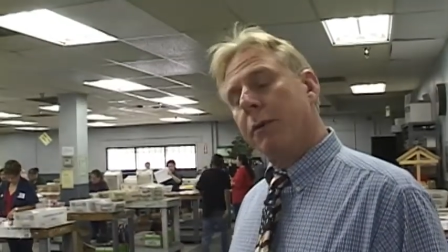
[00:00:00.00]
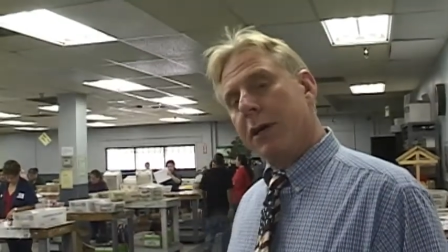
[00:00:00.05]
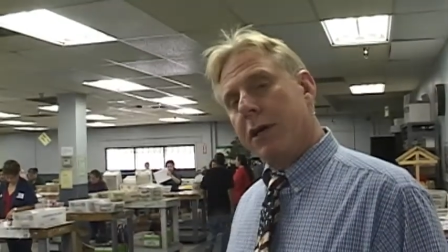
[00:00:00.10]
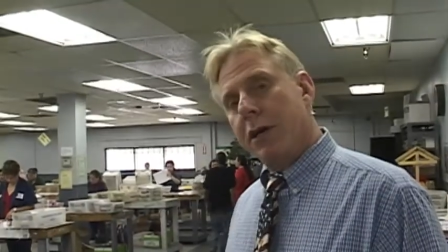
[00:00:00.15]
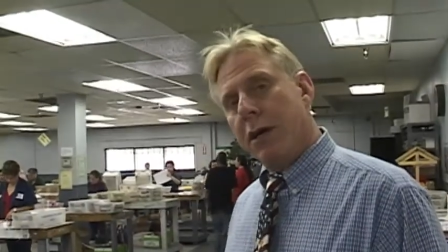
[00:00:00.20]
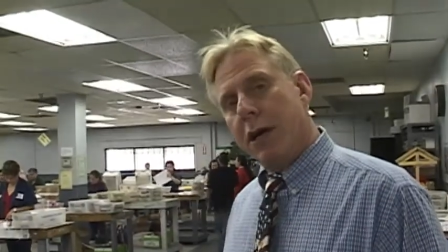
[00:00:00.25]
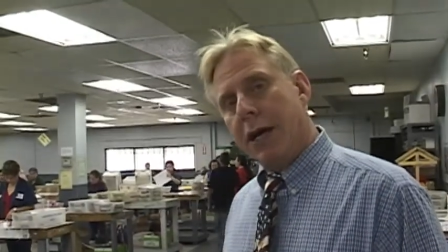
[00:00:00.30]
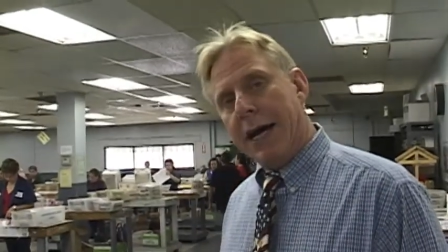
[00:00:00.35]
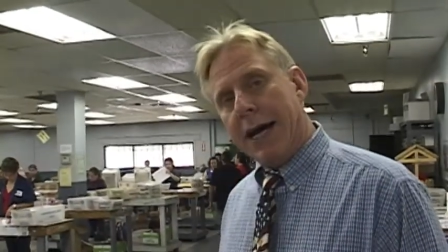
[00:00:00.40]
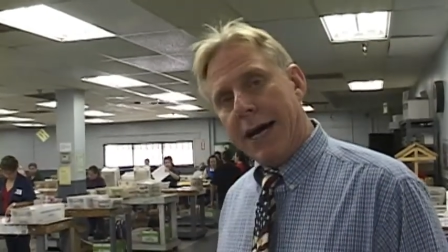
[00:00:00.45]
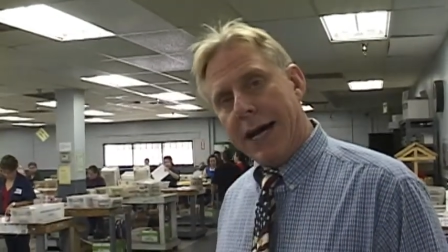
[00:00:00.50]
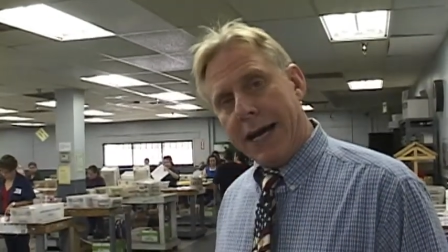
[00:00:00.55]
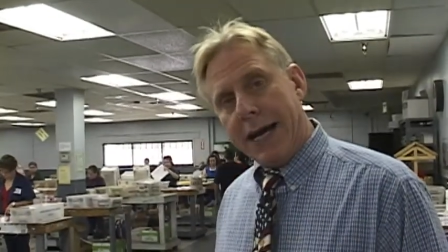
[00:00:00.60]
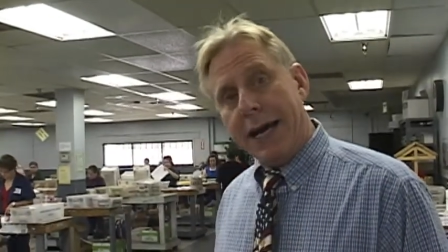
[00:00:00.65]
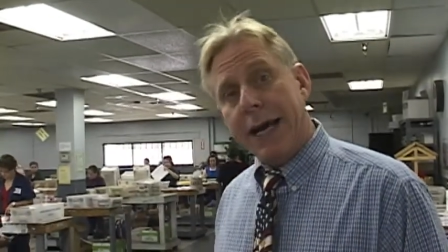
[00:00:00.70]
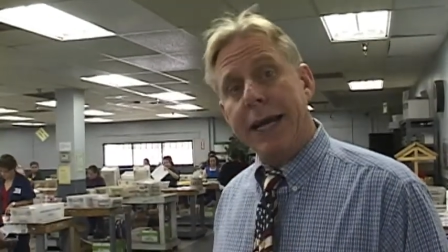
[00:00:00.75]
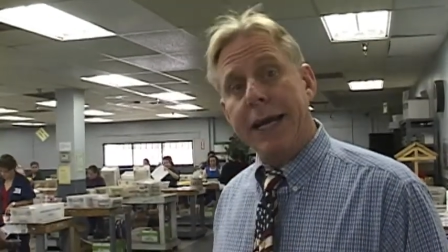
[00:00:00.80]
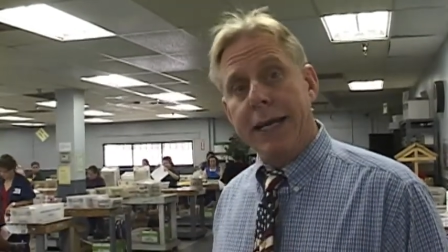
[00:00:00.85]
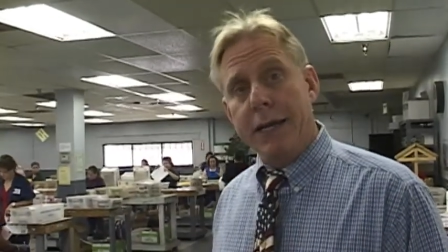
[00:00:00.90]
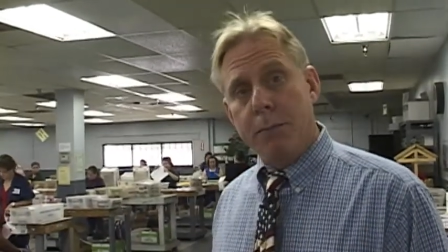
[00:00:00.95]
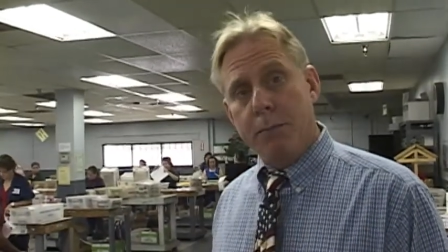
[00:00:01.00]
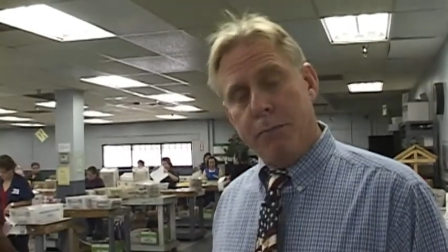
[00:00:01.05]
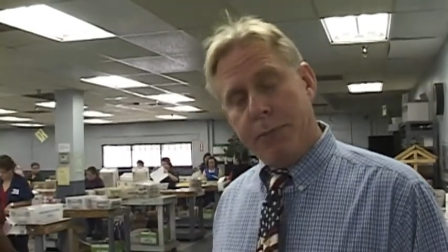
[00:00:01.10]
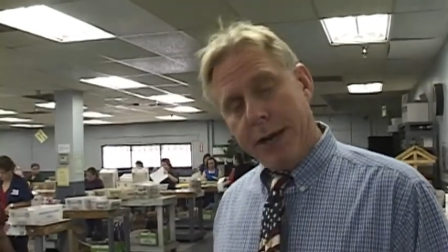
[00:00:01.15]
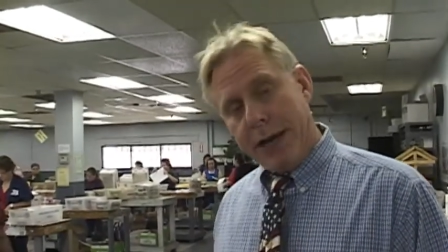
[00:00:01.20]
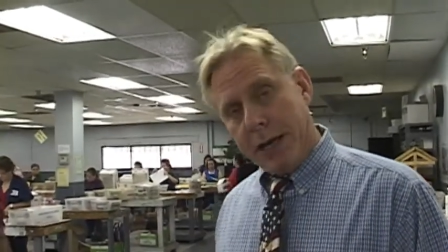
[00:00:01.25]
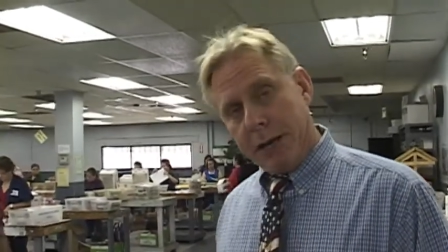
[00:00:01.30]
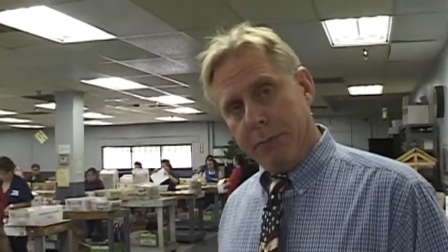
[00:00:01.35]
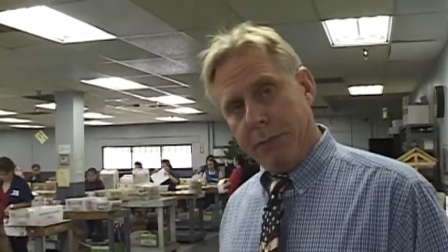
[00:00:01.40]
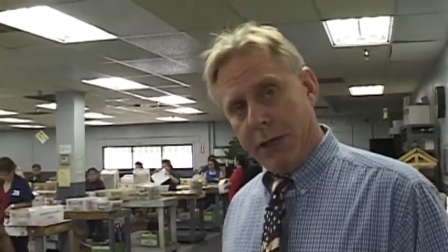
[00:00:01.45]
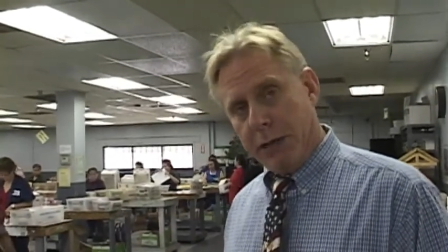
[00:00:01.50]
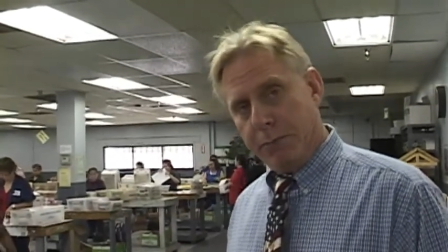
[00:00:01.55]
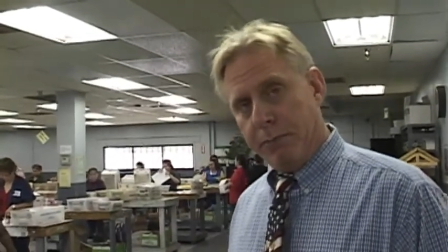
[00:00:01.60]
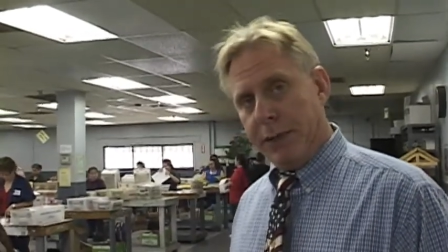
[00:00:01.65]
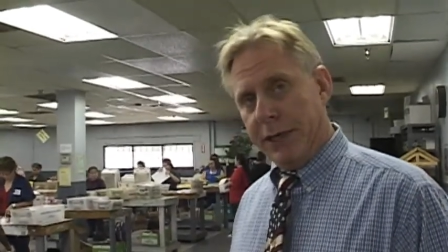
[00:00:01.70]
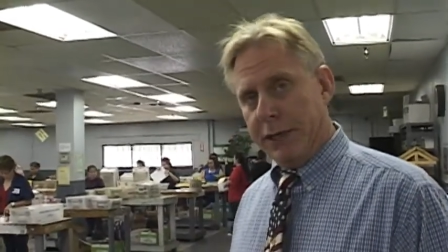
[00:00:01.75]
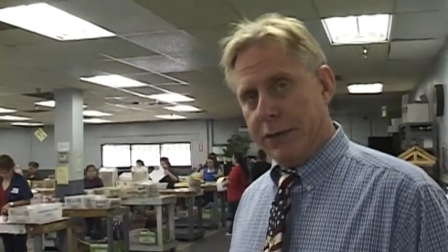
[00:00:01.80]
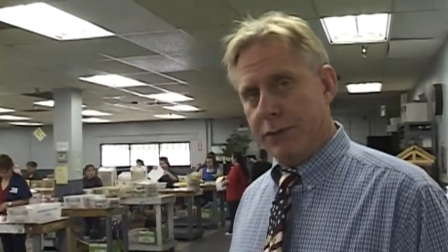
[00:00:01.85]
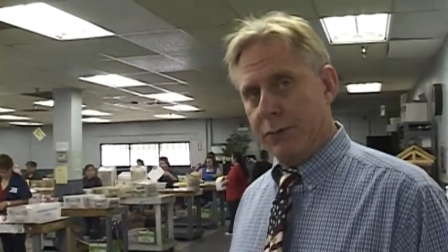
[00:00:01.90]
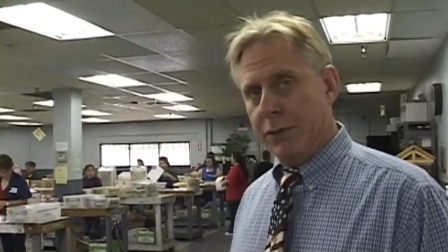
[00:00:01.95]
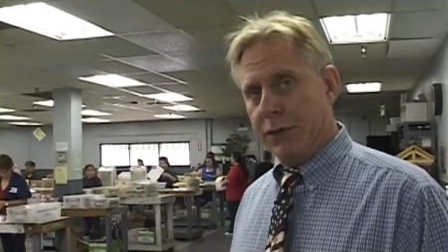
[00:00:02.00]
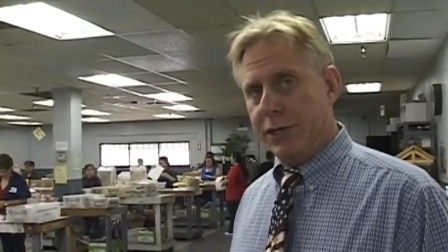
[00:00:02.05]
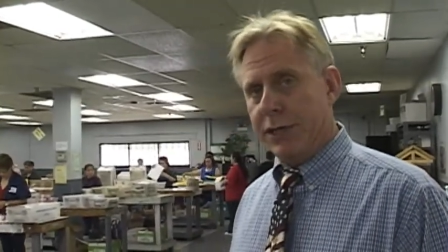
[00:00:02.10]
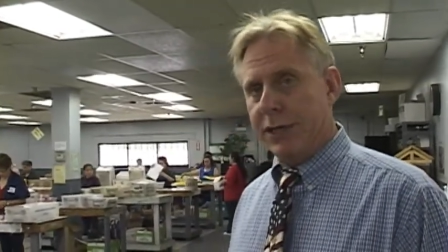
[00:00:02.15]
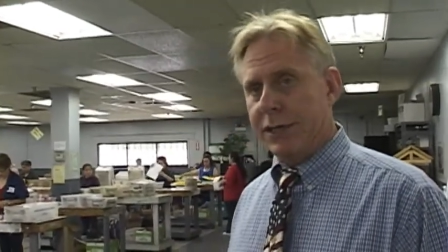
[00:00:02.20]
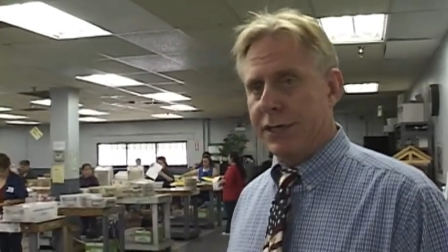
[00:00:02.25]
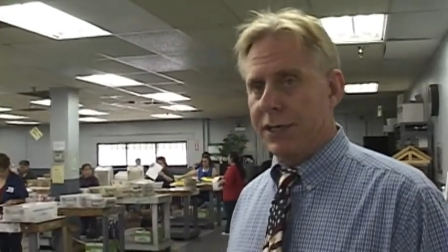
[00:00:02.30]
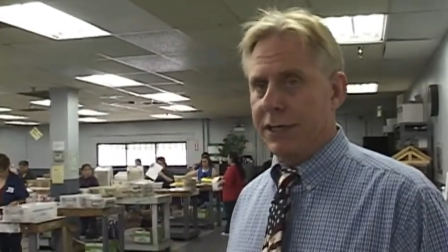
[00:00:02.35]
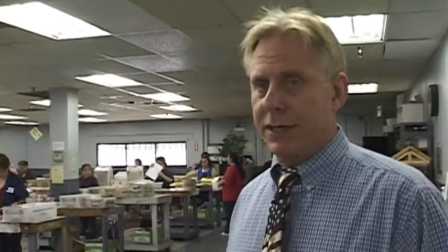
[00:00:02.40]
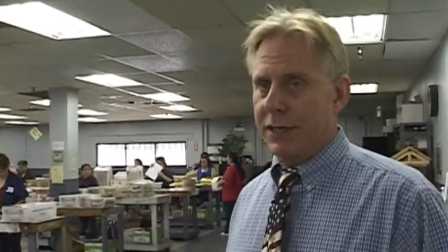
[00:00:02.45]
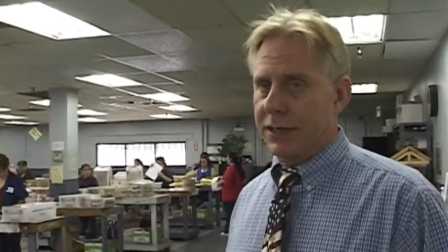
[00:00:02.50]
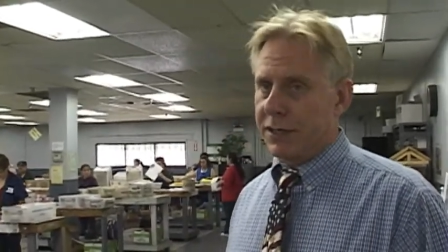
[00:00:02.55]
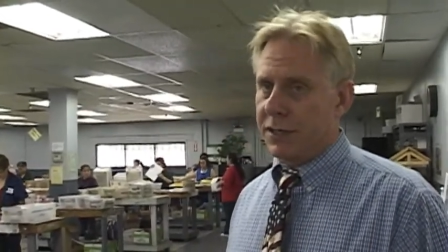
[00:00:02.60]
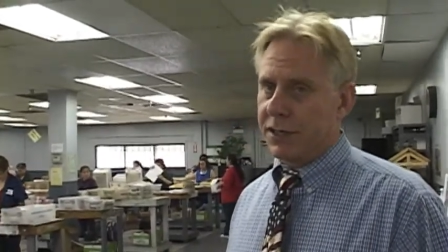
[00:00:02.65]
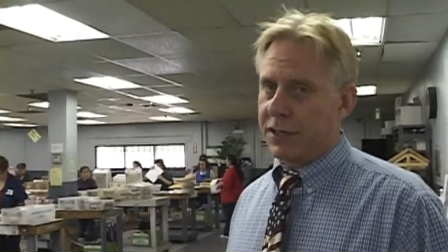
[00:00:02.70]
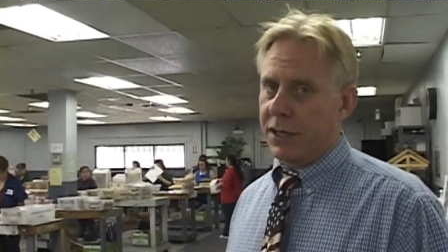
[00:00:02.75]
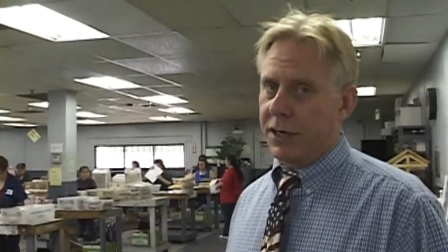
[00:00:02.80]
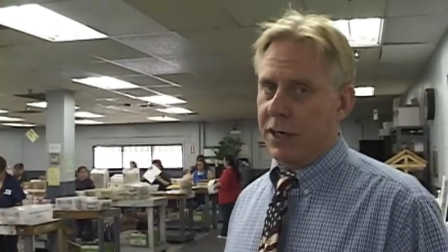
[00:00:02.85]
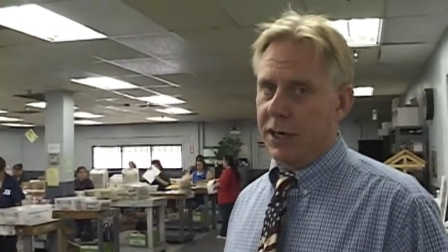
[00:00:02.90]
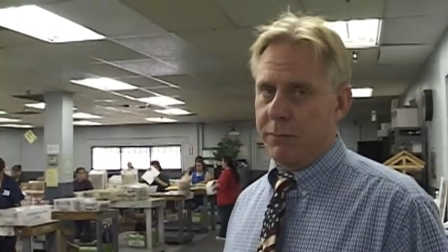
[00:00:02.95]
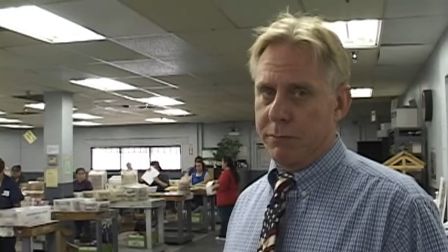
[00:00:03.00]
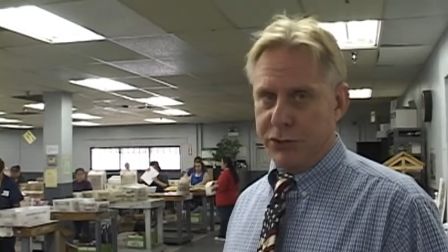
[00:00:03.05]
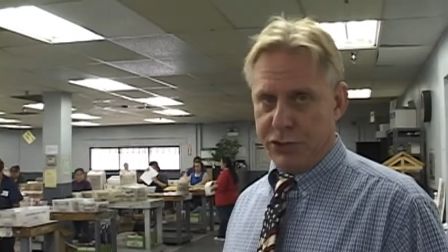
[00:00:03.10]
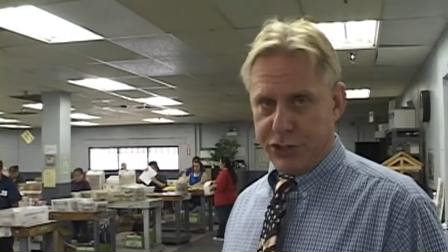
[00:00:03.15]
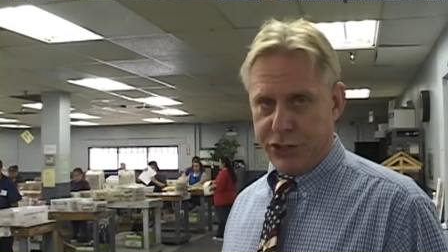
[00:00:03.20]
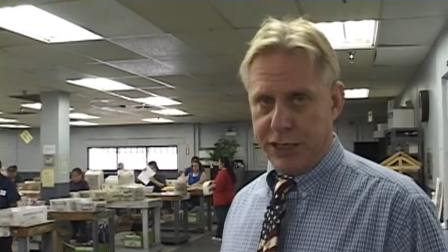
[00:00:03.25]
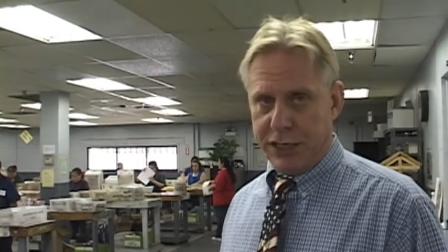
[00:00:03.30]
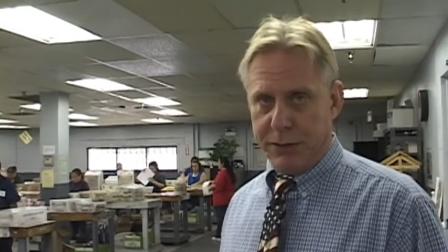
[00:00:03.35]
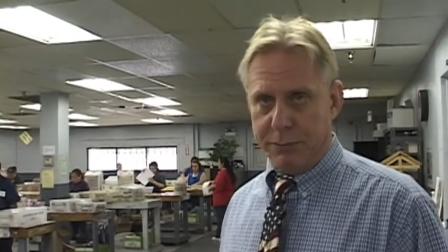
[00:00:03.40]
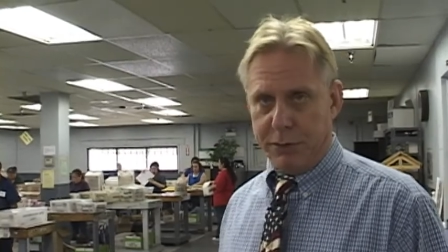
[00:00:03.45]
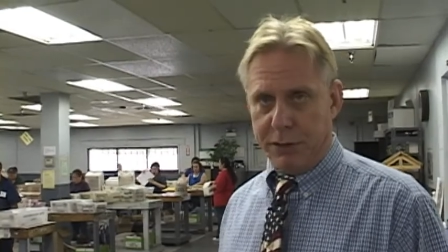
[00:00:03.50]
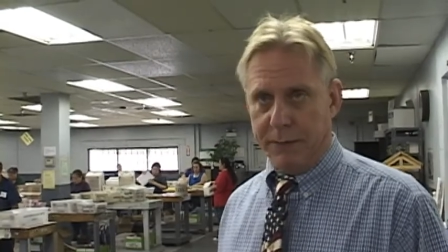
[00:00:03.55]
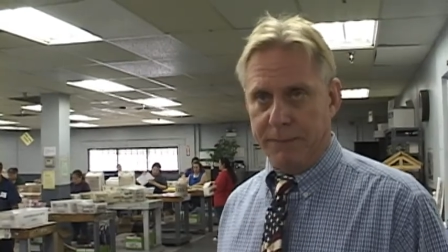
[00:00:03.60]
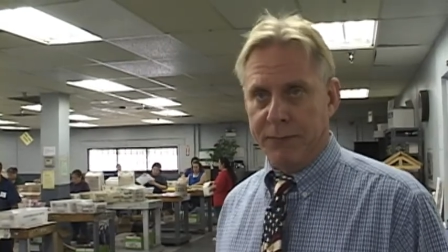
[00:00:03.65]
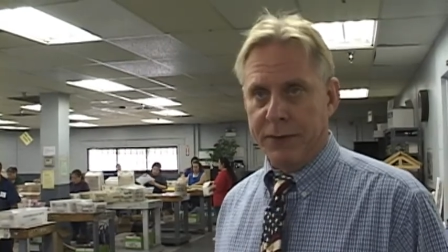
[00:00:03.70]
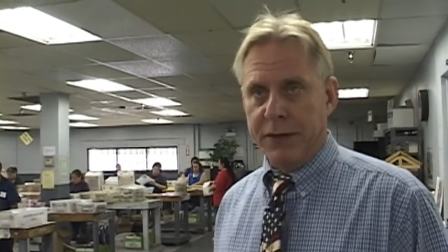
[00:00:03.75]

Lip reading: we call a high-impact mail piece, which isn't necessarily machinable.